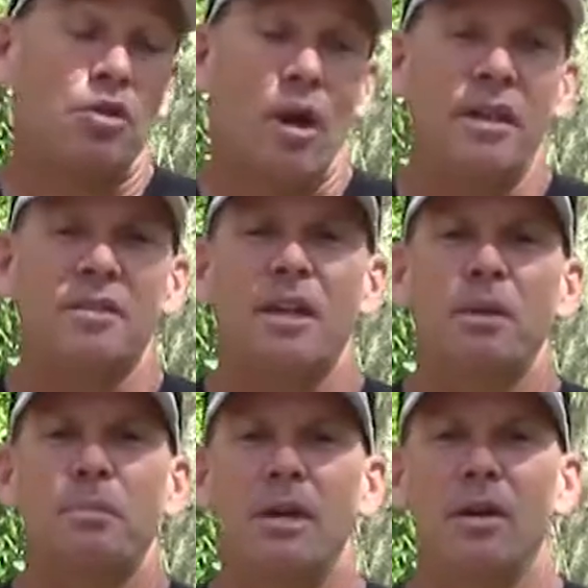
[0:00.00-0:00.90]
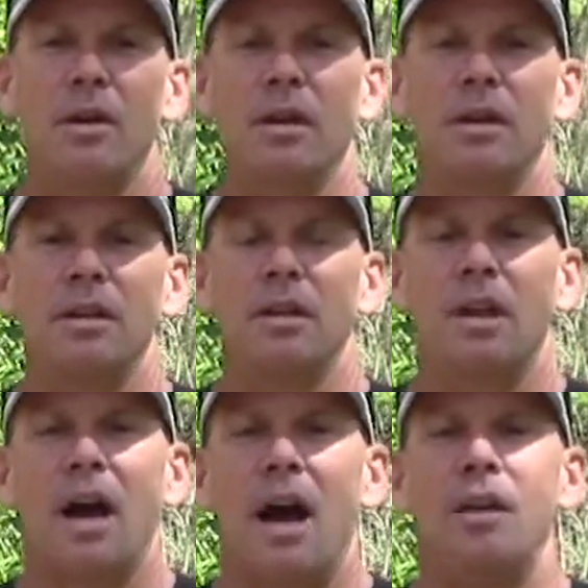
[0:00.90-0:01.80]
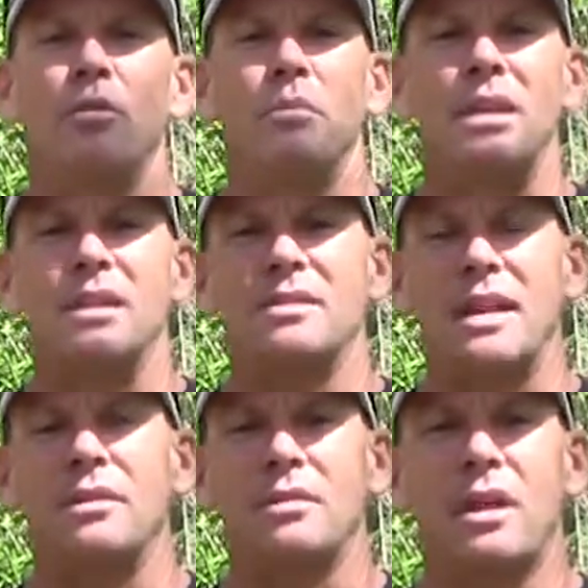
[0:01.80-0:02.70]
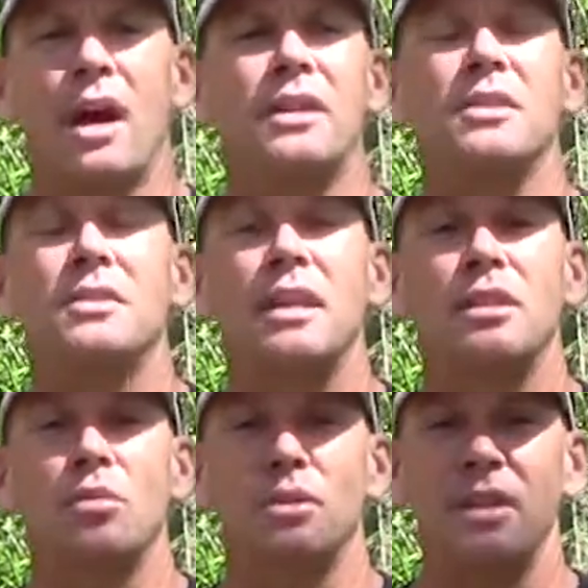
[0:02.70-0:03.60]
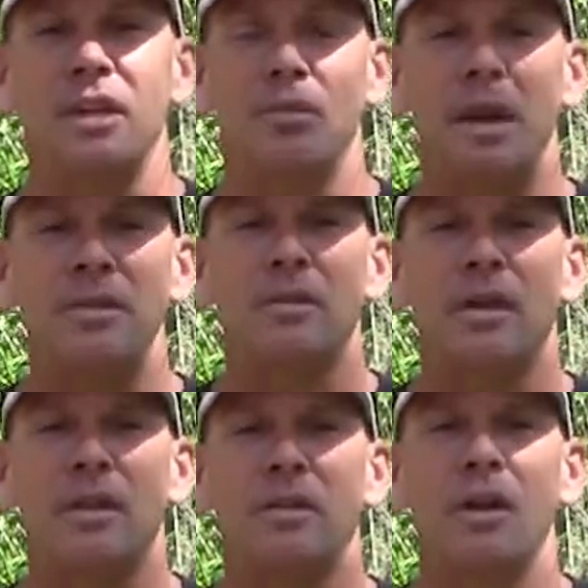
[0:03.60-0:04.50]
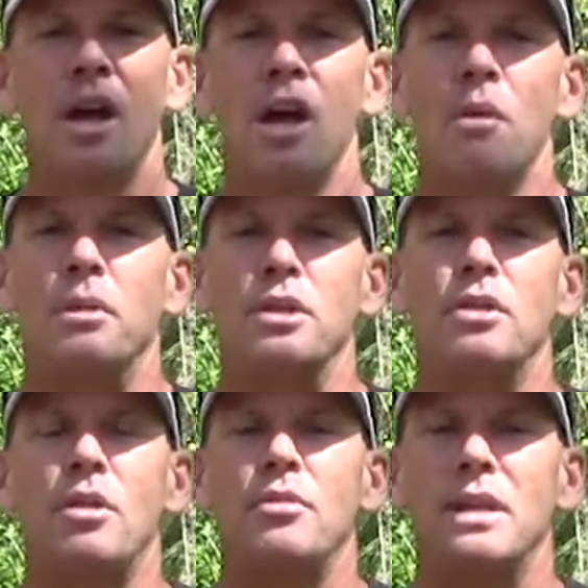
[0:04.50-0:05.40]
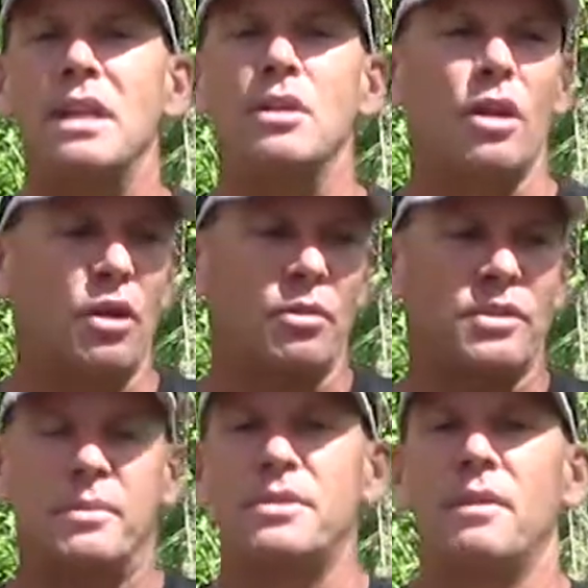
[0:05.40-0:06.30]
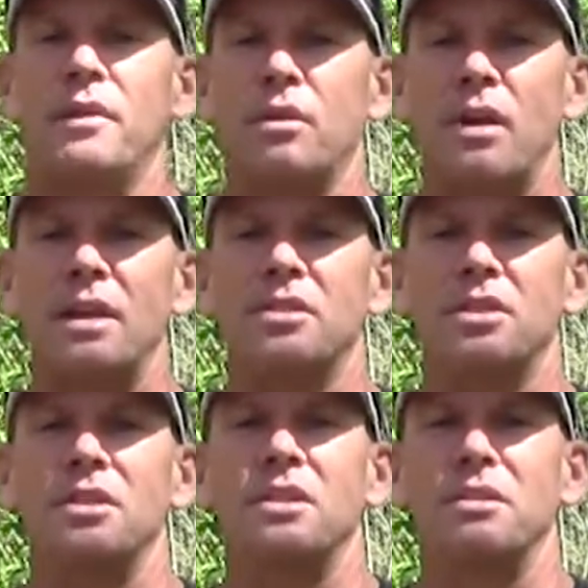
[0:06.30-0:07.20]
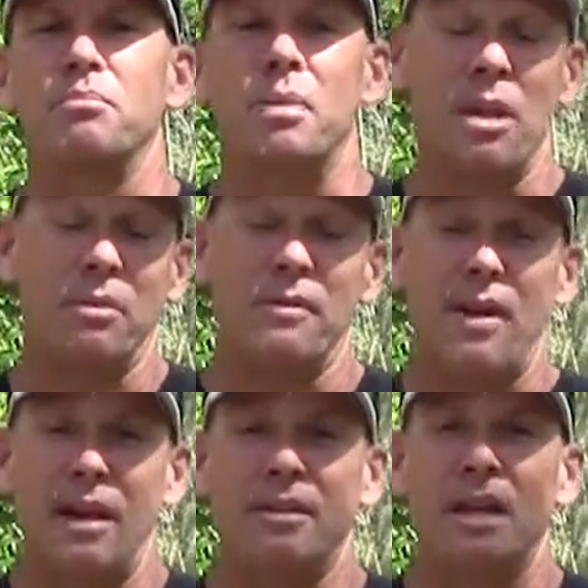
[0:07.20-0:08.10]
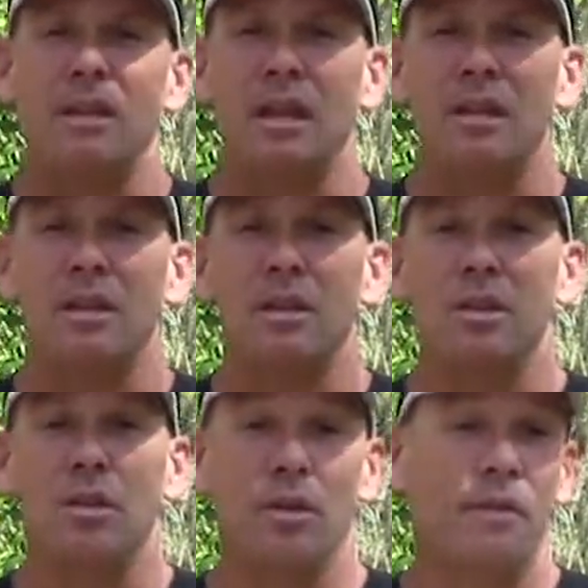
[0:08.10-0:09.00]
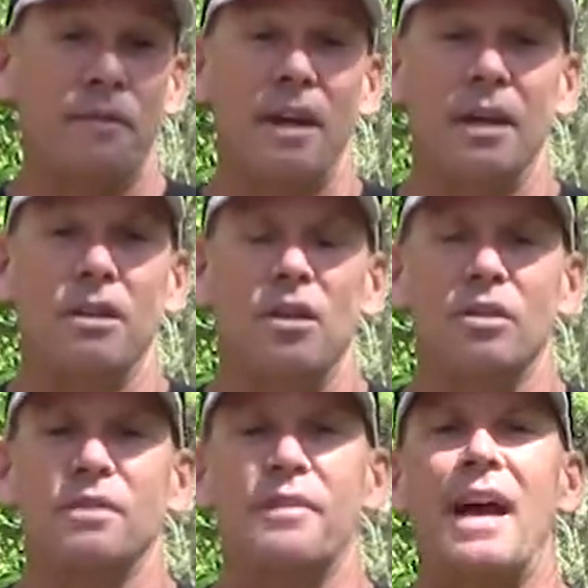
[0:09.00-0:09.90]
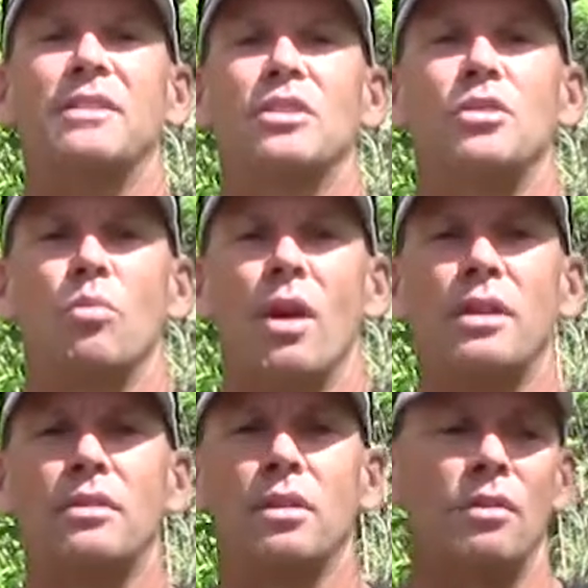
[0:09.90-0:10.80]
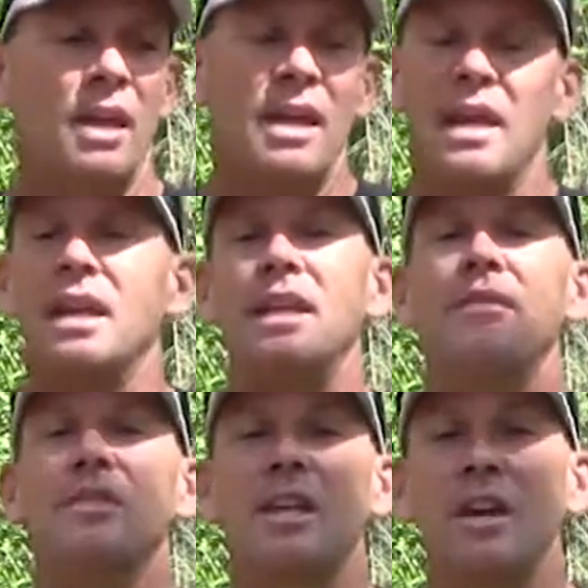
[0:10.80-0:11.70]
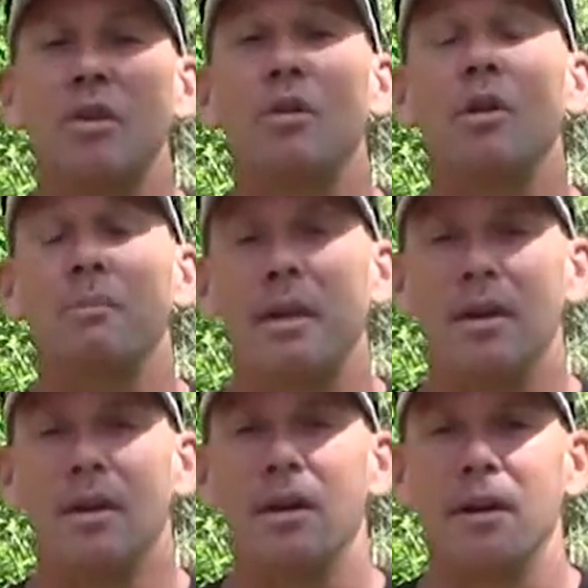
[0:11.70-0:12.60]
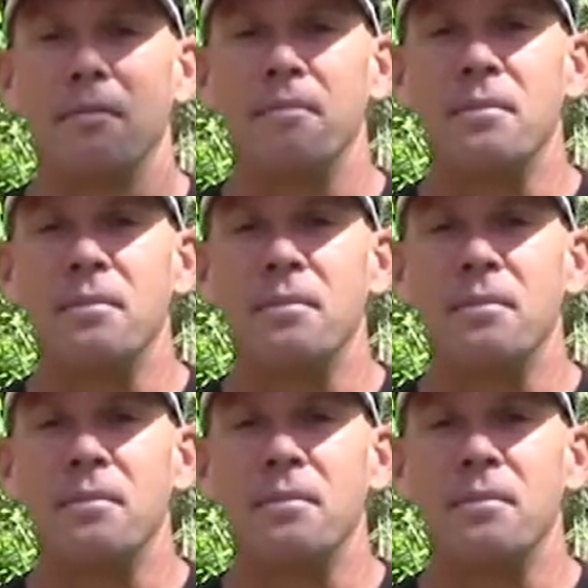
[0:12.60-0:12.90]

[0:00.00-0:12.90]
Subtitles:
Try to set a PR. I don't mean to sound condescending towards any race director, but you don't need to go to a specific race just to be able to validate that you're fit, you're as fast as you wanted to, and even set your own PR.